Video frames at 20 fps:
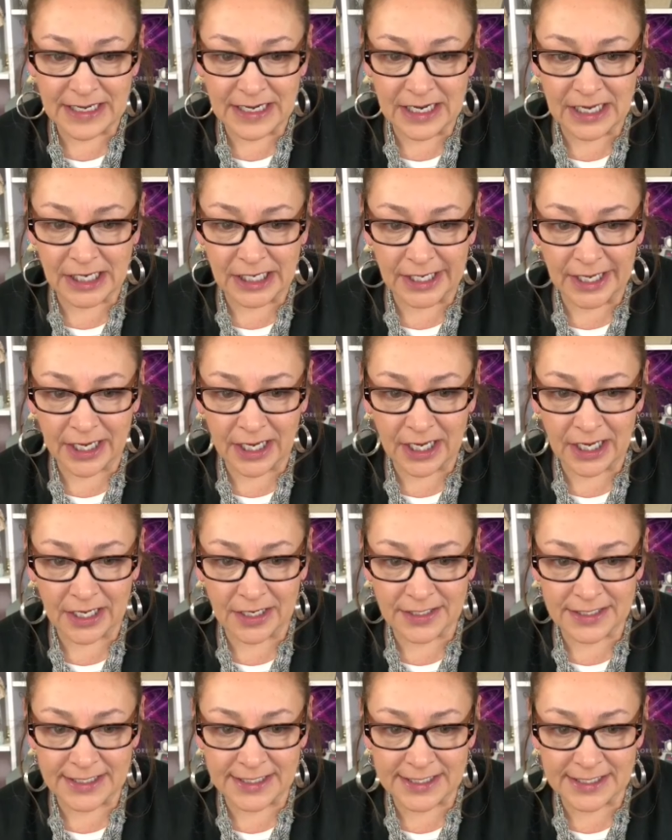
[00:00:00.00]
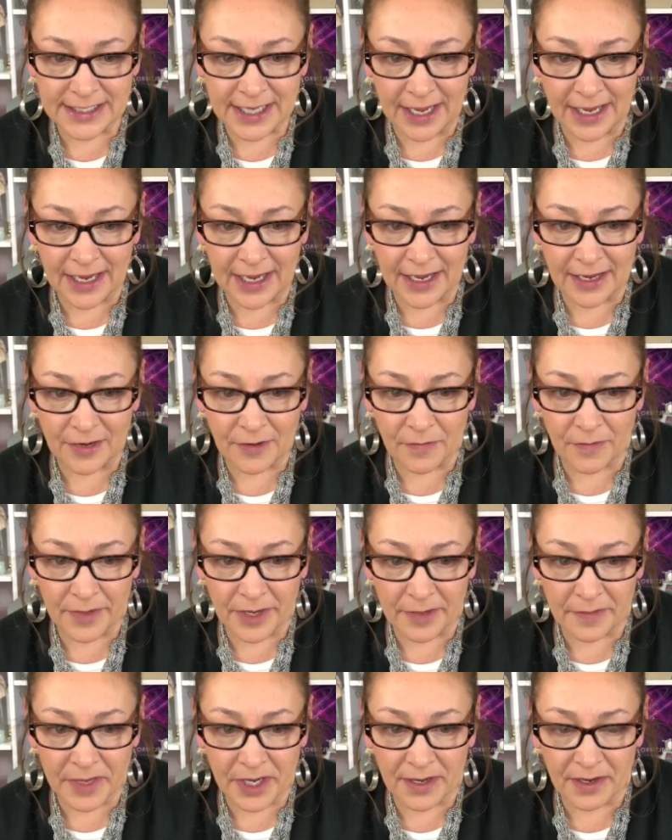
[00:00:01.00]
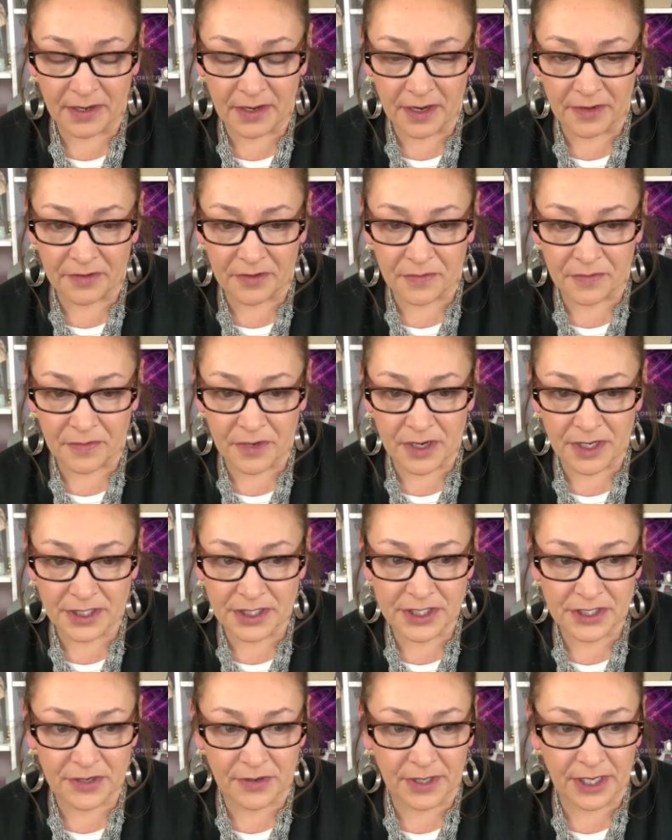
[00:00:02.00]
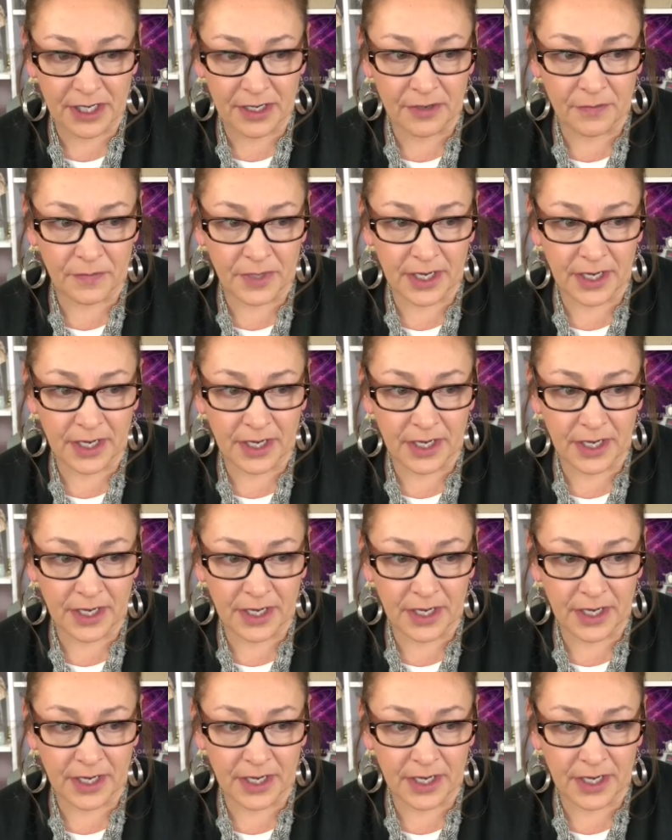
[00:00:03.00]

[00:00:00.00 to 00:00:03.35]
click to scan when I'm on the wrong screen,